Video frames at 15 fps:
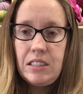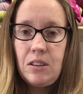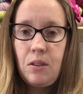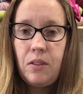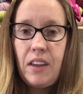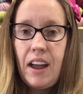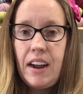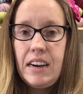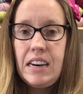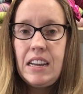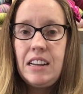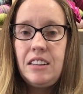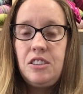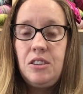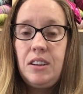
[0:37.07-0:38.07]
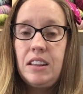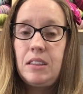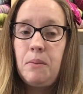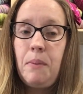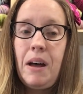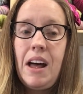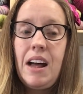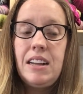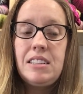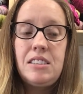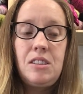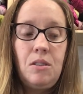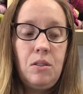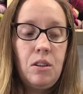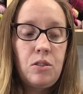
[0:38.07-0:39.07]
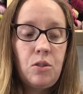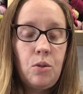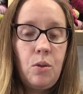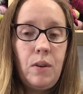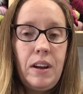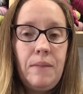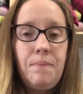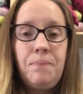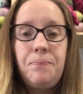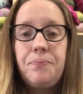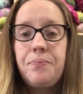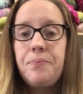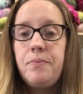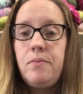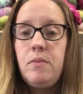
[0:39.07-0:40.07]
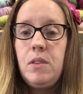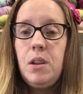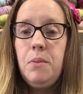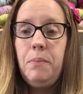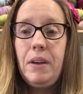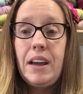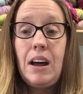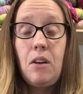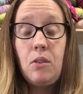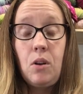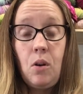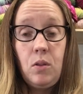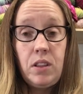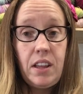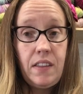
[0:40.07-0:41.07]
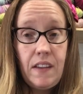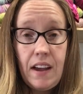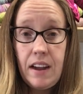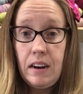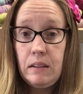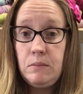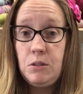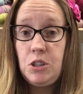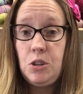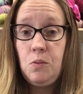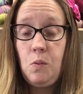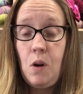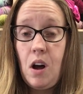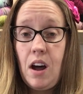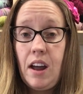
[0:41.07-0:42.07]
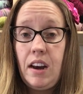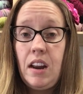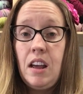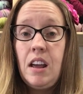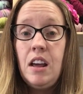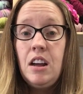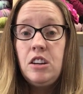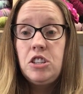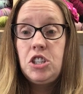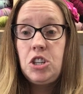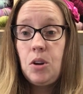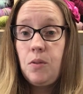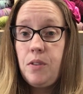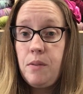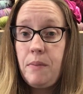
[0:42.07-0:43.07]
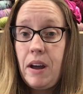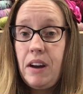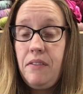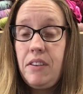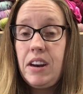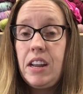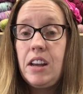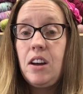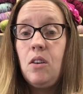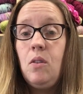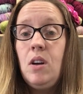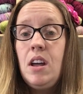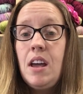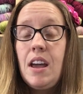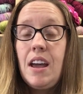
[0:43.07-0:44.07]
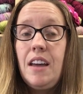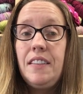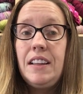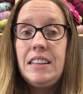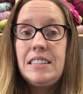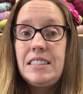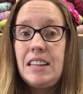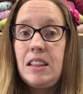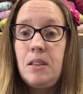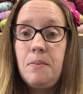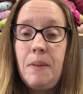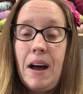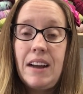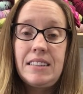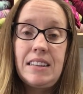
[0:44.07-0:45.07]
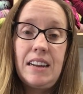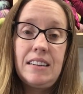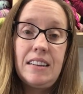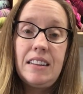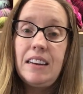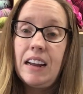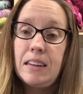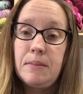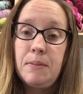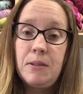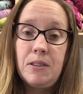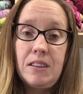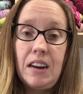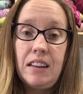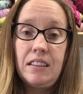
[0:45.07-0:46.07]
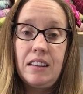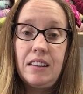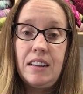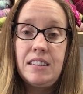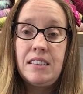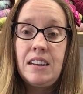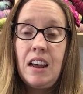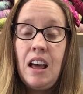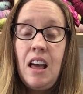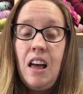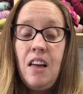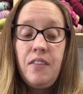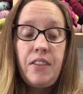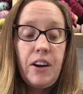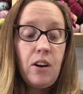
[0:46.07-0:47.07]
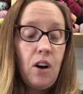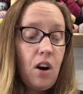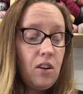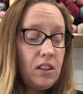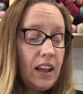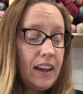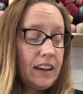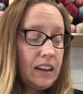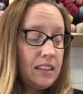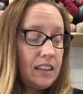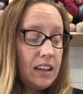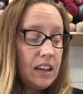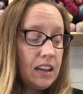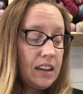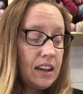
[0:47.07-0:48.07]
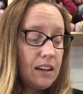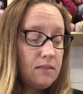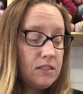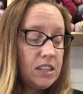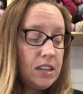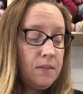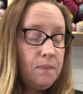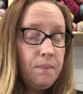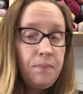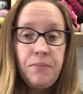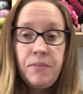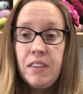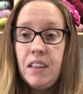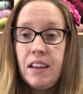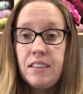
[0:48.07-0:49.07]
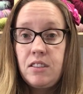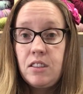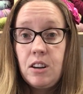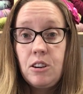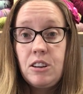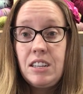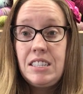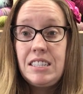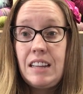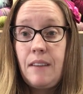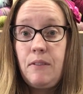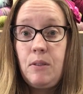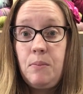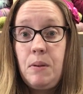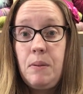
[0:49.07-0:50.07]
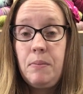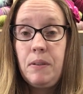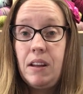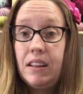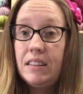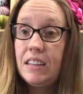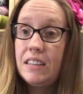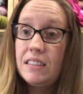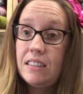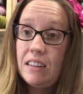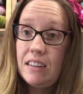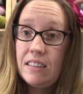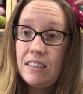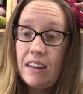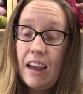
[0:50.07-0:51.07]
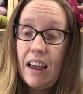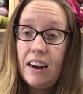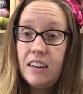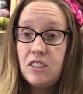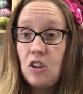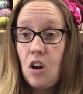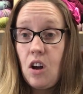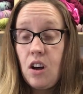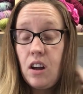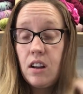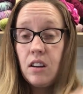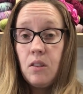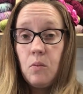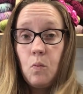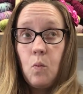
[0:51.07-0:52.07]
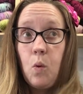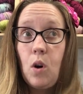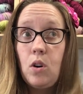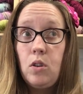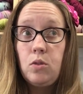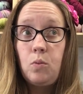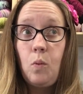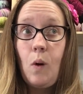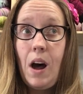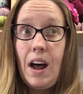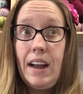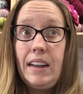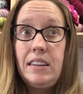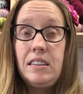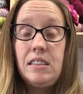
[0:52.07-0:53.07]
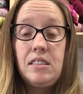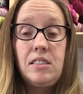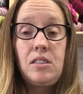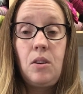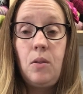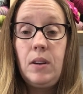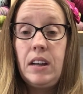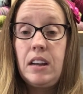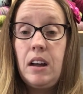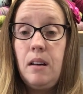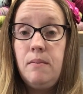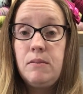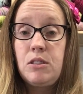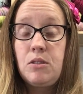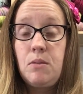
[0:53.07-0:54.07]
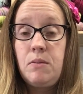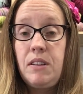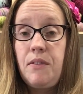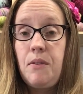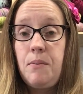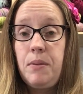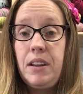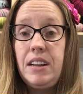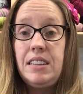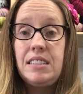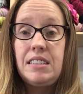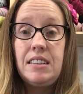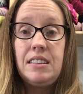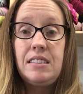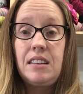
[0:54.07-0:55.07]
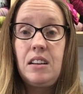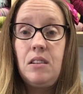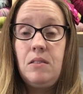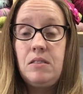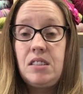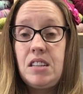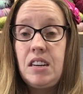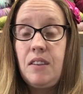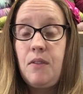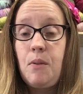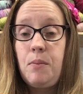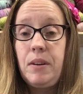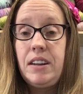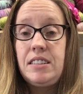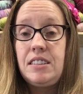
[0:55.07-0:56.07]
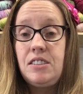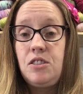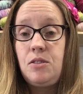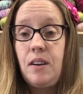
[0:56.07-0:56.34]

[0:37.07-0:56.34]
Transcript: So the idea is you get the box, you look through it, pick out only the items you want, show them on a video, and then send the box on to the next person on the list. There are like, I think I counted like 37 people on this list and it's worldwide. So it comes from different places. It goes to different places.